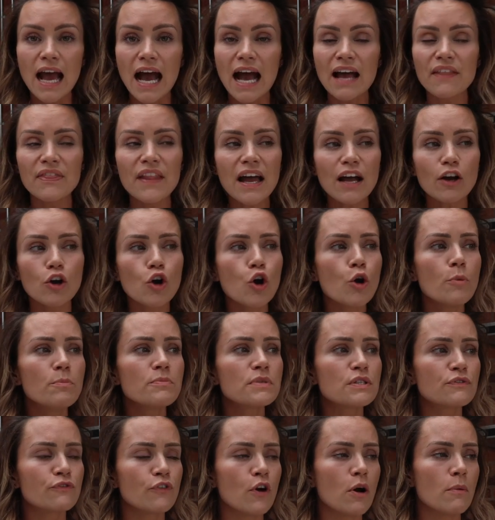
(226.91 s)
And that
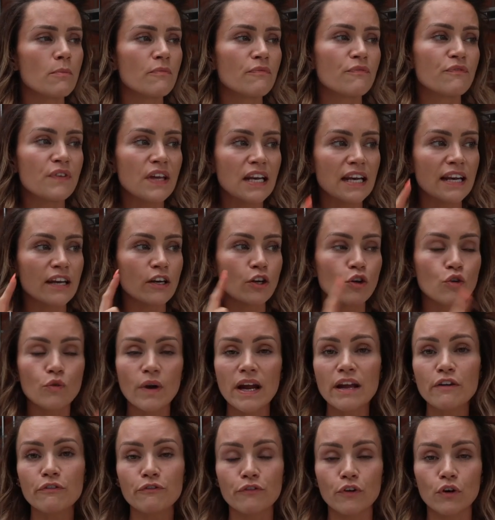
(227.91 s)
comes from feeling
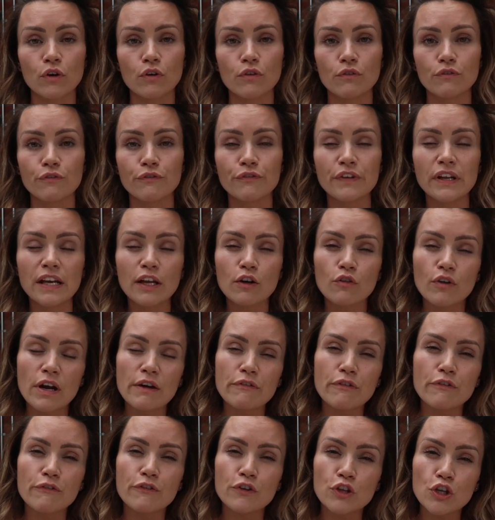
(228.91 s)
grateful
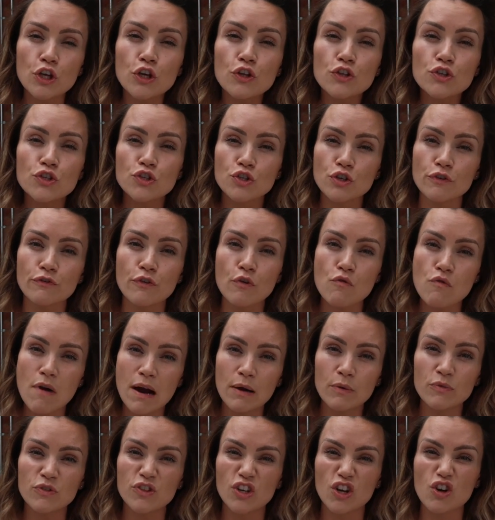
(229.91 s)
for the other stuff
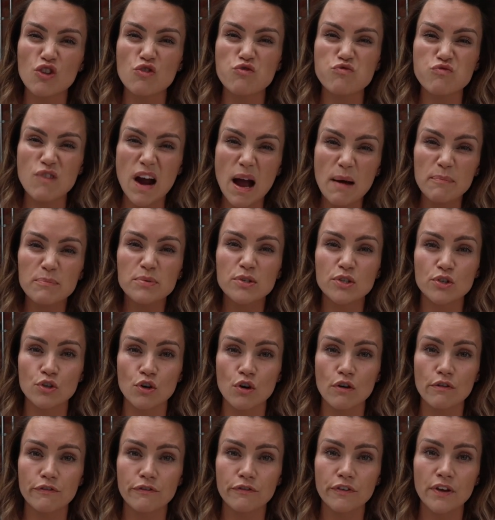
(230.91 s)
around the crap
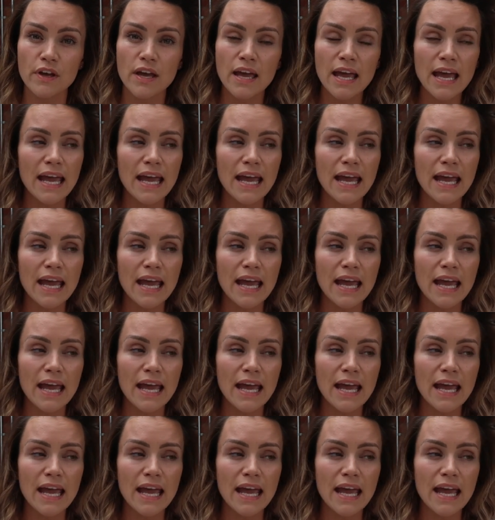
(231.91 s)
stuff.